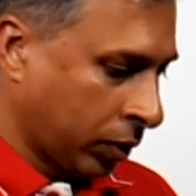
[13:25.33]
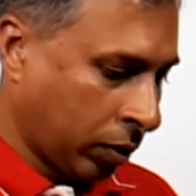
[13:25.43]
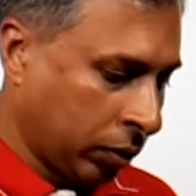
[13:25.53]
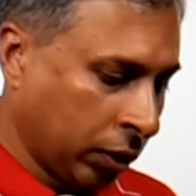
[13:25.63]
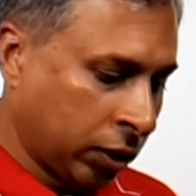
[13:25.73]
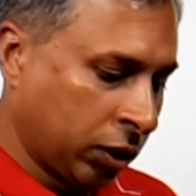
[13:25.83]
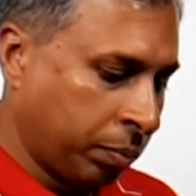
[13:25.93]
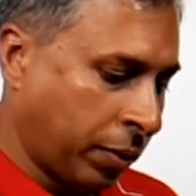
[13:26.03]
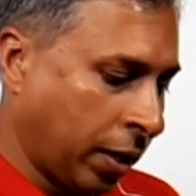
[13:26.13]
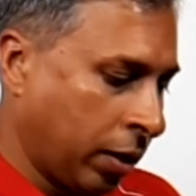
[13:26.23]
So this is
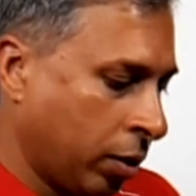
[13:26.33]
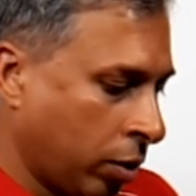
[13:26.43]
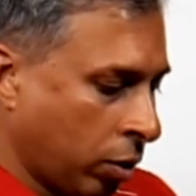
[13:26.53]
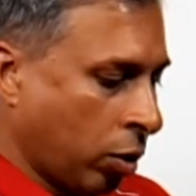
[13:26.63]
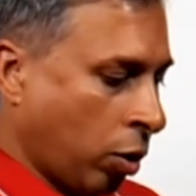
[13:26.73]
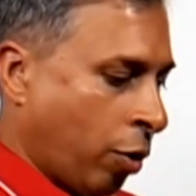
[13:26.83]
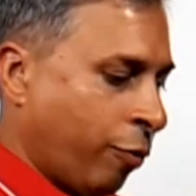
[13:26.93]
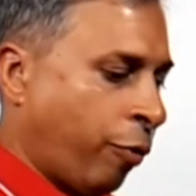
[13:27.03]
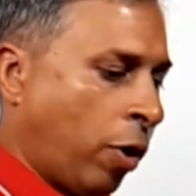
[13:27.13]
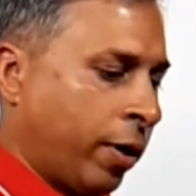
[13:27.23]
my
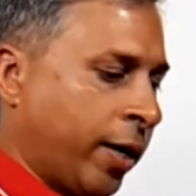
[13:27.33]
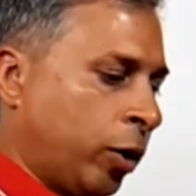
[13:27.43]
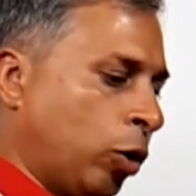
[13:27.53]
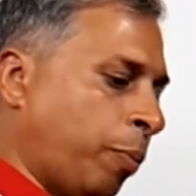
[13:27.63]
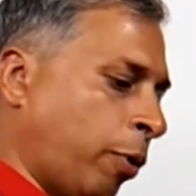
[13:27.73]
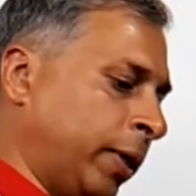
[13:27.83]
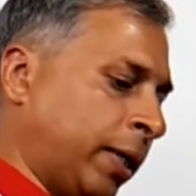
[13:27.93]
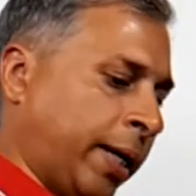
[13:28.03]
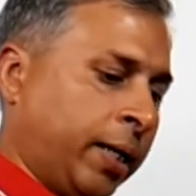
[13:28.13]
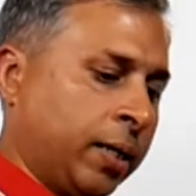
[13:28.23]
400
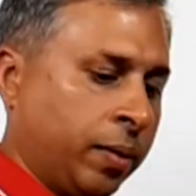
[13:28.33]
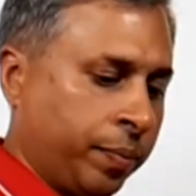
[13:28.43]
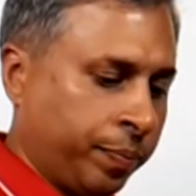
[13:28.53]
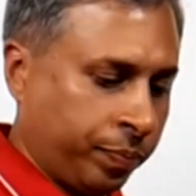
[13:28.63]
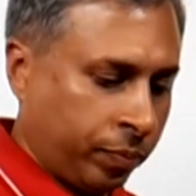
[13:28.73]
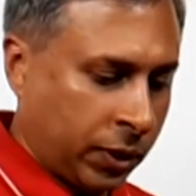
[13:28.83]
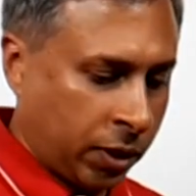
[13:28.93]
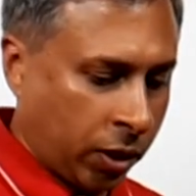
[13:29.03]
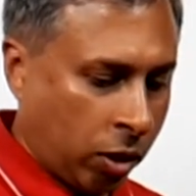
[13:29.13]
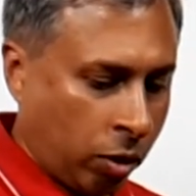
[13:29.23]
2.8. There
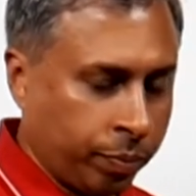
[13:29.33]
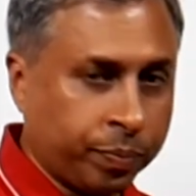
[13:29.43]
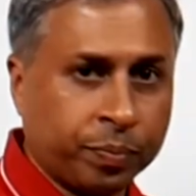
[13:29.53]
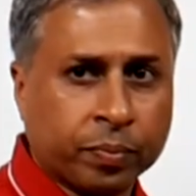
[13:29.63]
you go.